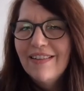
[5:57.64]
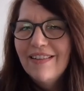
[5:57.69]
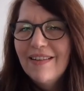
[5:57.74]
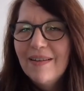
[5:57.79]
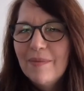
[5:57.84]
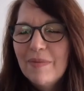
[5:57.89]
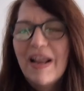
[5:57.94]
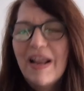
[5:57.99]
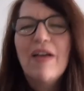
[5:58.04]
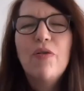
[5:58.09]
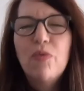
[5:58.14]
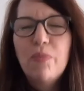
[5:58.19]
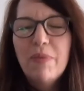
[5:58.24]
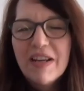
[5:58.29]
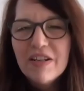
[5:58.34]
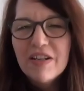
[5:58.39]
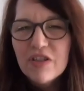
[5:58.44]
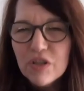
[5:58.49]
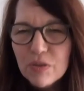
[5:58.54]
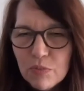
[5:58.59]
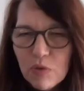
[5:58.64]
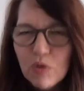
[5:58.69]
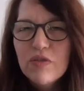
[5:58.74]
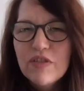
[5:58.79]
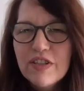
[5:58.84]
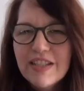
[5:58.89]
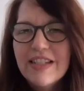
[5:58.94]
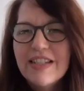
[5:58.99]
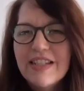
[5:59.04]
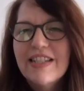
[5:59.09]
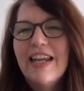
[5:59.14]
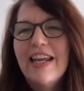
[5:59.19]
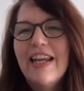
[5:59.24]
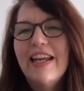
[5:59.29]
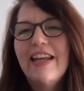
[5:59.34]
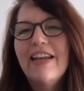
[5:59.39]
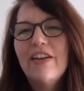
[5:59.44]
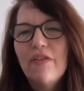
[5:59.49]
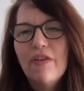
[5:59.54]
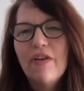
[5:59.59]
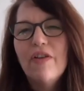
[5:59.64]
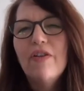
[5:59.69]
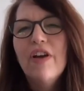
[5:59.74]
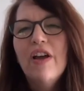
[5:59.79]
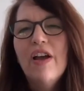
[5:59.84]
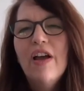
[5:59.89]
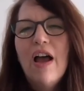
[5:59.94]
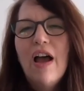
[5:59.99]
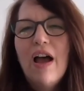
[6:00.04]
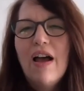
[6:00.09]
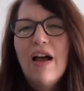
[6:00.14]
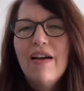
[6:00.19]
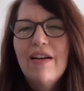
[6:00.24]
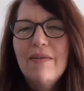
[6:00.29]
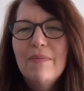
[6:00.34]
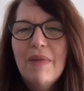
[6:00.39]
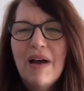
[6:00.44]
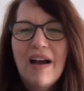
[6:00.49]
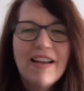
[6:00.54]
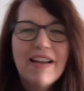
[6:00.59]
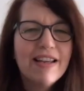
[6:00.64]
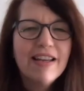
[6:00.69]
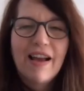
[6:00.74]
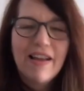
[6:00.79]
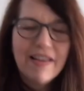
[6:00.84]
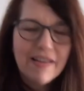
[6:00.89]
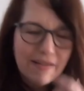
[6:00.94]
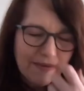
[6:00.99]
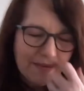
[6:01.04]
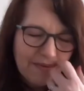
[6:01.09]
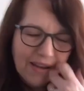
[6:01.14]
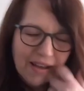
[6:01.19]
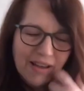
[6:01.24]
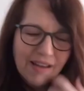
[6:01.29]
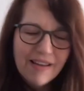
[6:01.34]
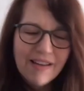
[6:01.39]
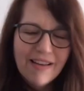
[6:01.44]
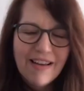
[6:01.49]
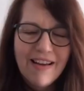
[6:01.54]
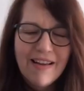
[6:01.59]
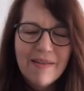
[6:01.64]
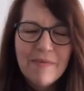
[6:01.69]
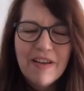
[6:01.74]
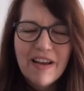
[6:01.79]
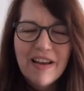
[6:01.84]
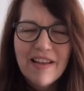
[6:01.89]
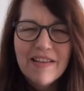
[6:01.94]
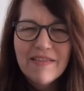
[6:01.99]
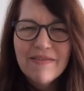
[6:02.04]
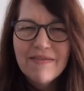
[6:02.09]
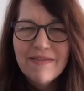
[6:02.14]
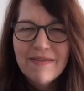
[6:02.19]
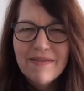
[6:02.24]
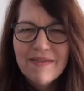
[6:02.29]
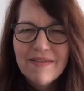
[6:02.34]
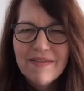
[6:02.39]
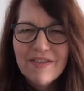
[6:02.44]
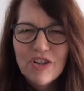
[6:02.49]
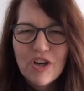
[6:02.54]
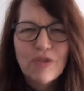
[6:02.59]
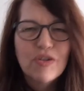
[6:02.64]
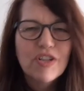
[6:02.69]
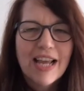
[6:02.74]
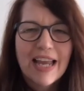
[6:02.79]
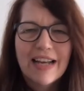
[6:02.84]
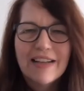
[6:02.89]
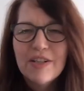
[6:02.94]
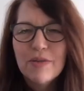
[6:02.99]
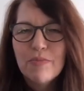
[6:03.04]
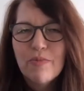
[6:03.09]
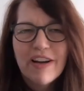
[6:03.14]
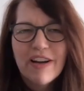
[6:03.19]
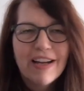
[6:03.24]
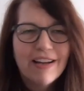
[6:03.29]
albeit a small city. You know, I chose Canterbury,